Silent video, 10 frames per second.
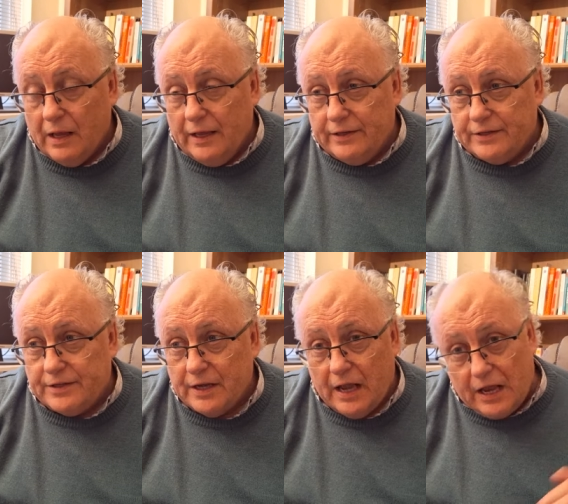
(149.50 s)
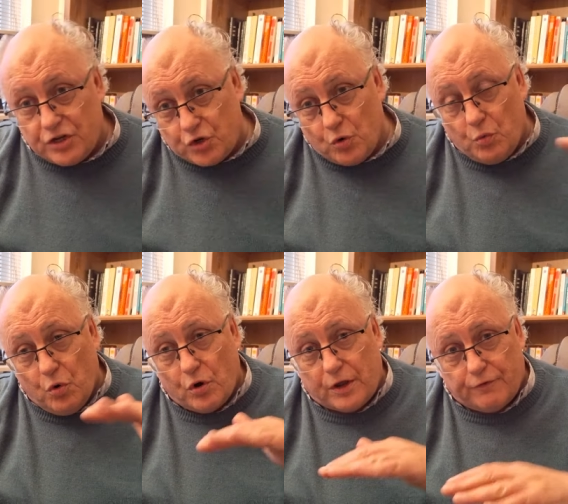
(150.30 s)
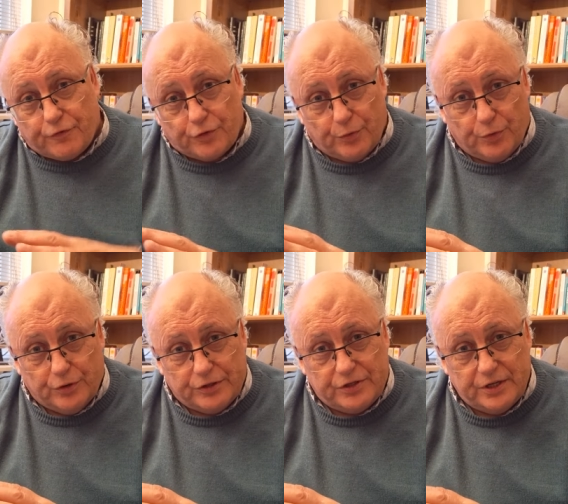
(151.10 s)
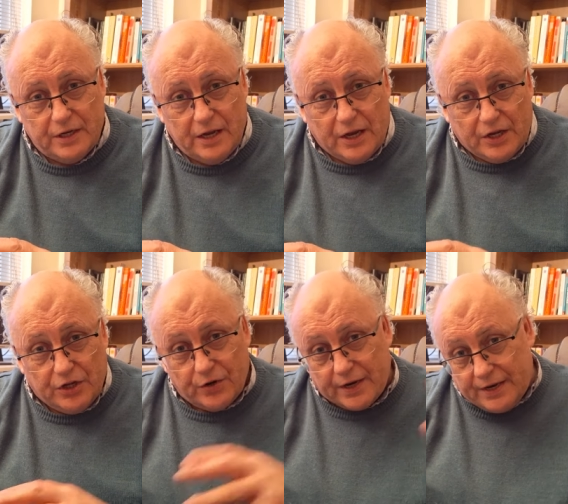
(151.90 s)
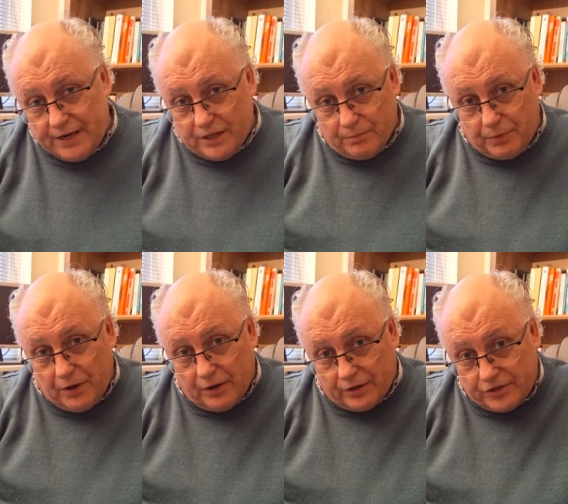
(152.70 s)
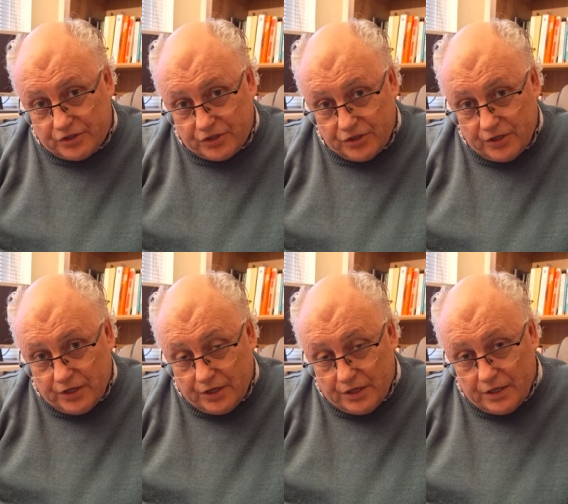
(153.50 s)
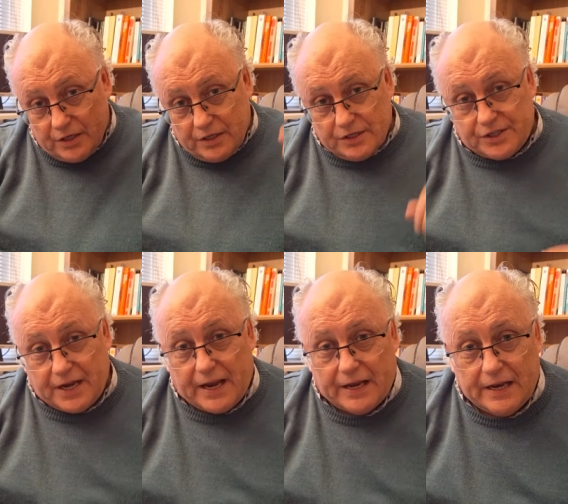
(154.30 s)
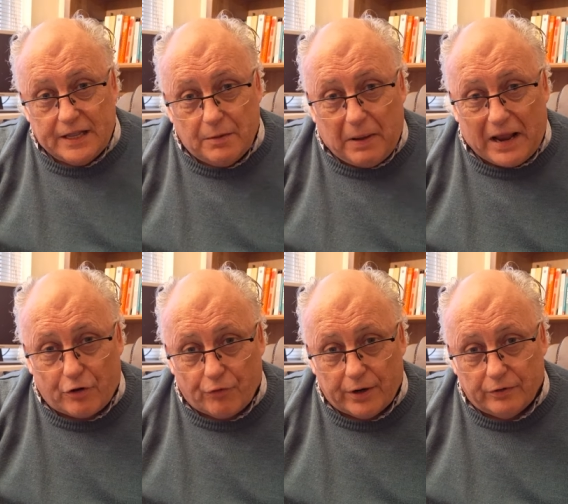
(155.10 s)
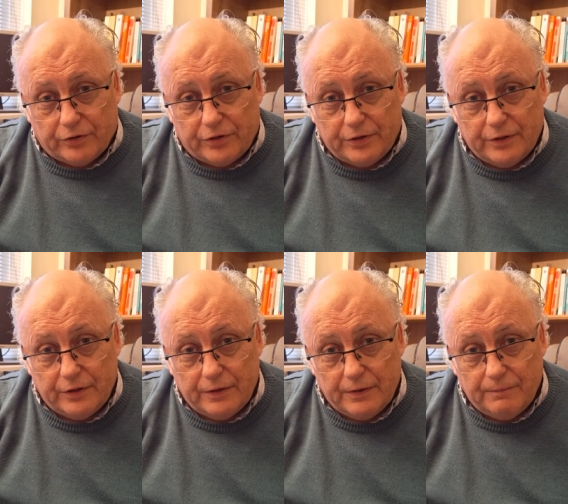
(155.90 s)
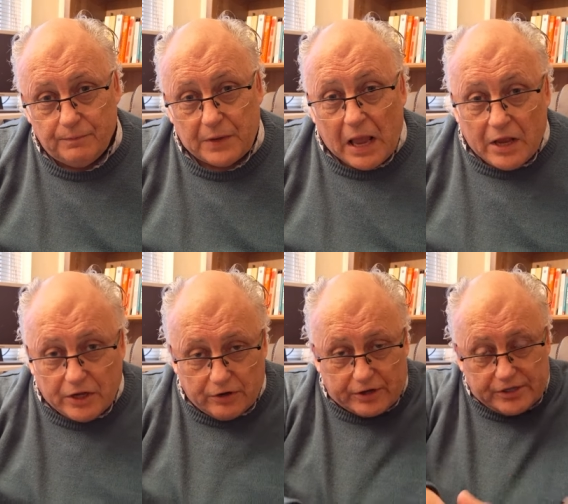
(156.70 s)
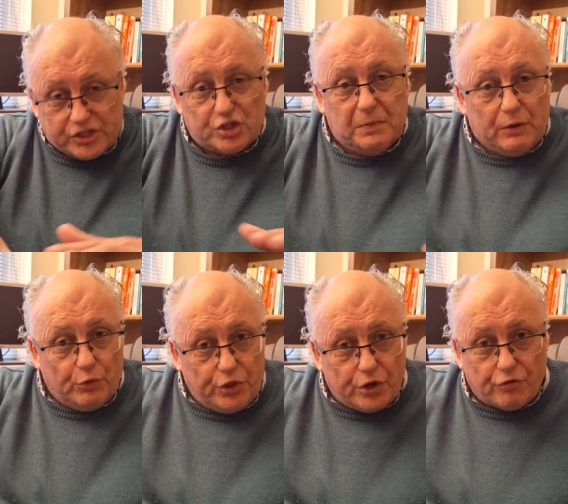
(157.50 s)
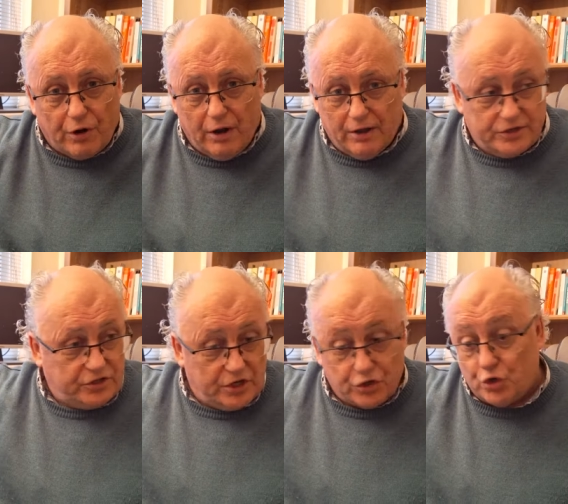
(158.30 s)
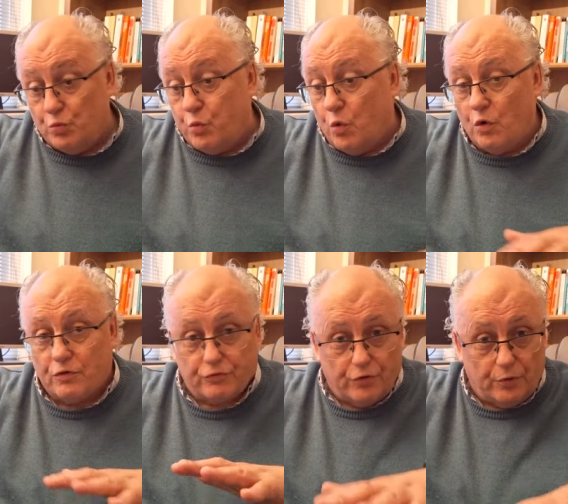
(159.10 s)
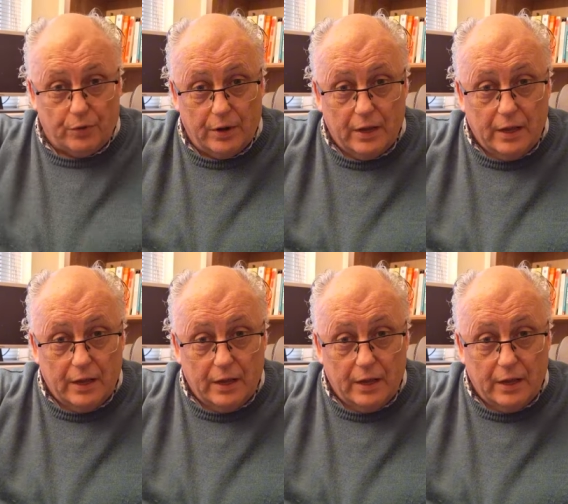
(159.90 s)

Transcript: And as you're walking through the woods, you can hear the birds singing in the background. You can smell the grass as you walk through,